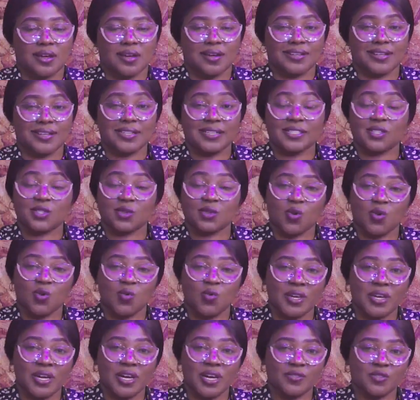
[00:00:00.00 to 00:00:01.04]
That is all
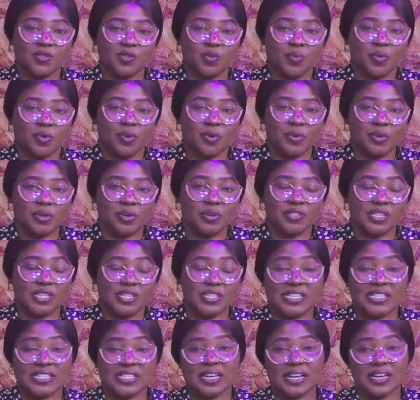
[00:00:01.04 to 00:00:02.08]
we have to pray, because
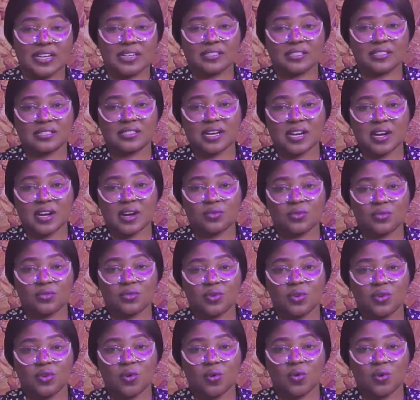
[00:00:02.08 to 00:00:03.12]
as it stands now,
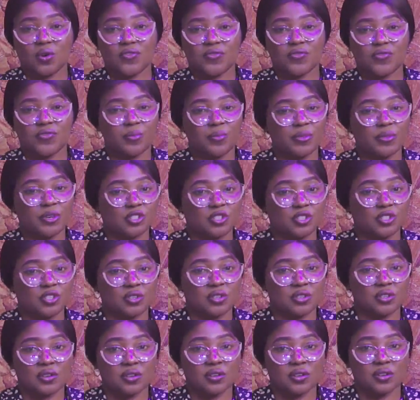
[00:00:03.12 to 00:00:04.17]
no
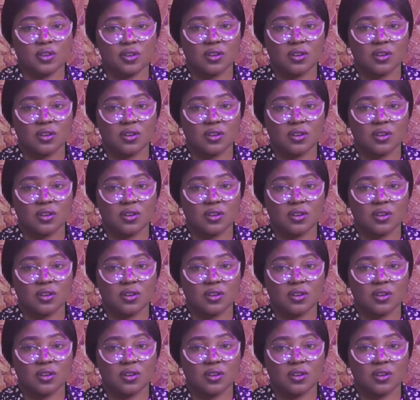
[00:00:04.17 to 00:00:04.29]
information